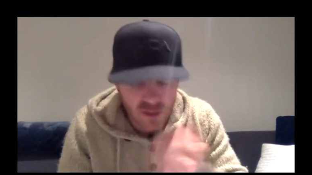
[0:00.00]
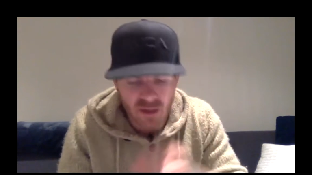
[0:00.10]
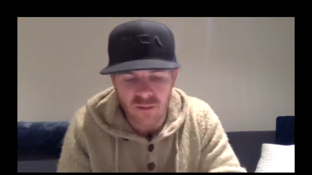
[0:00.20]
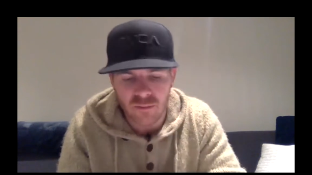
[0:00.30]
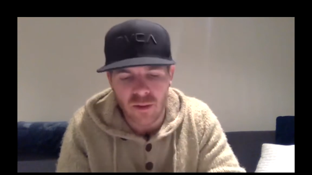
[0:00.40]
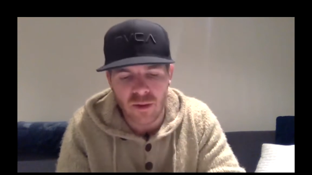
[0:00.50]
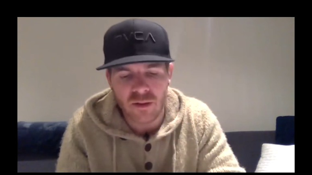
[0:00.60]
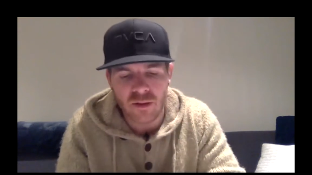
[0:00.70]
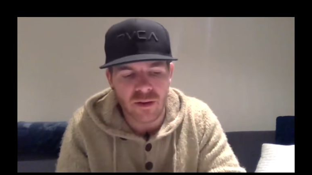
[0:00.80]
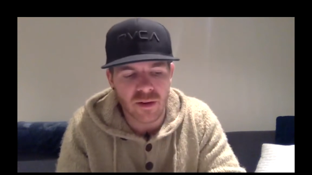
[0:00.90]
again, I
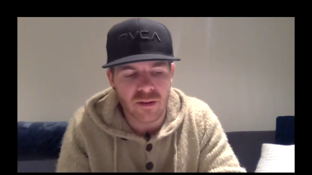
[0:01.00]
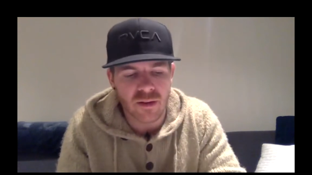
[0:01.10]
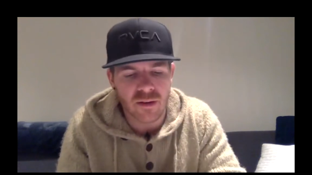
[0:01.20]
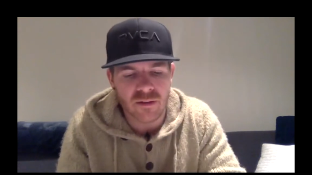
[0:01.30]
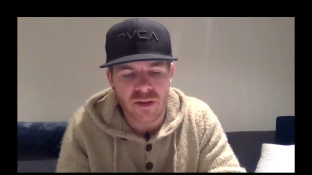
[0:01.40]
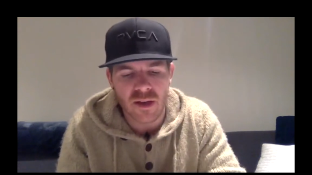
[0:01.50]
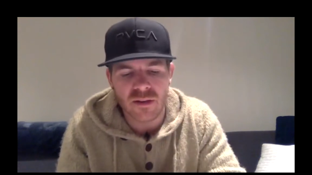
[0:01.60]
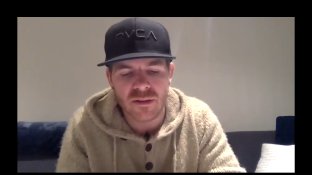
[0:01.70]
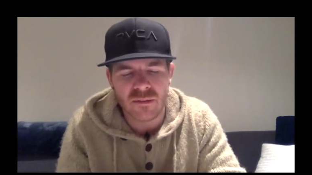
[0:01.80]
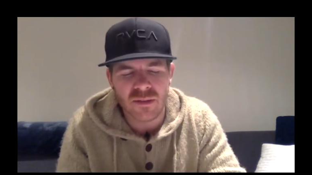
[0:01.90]
think they're 18 hours ahead
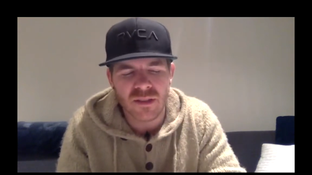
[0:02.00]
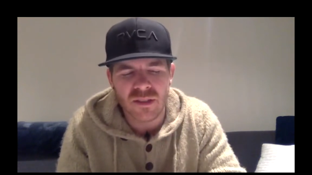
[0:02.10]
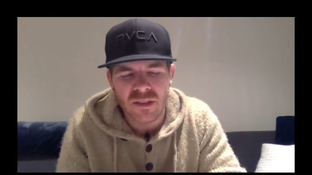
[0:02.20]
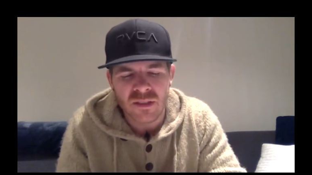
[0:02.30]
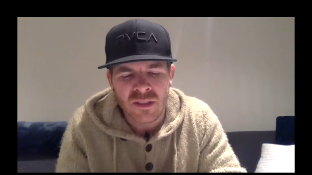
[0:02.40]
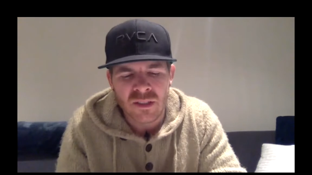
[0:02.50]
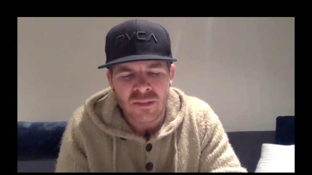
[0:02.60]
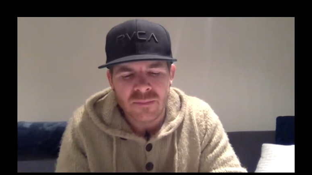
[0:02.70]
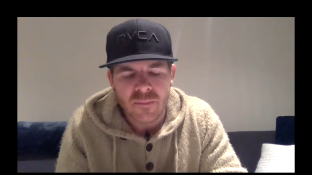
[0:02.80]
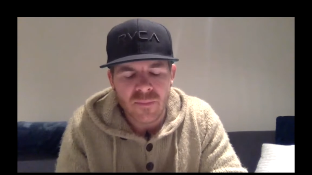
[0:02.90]
or something
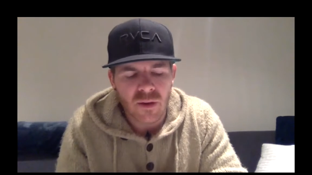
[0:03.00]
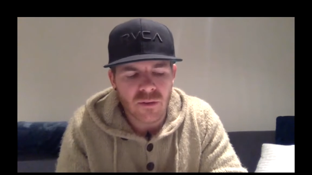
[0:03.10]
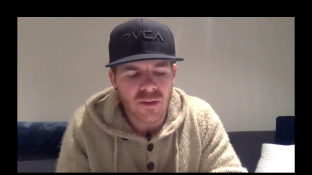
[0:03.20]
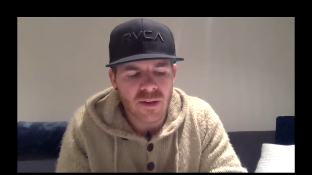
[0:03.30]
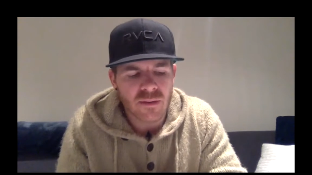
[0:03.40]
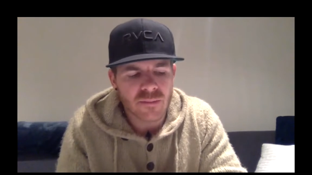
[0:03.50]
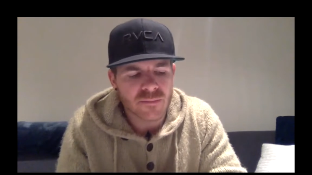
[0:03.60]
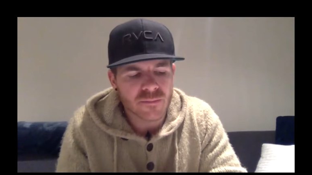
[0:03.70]
over there.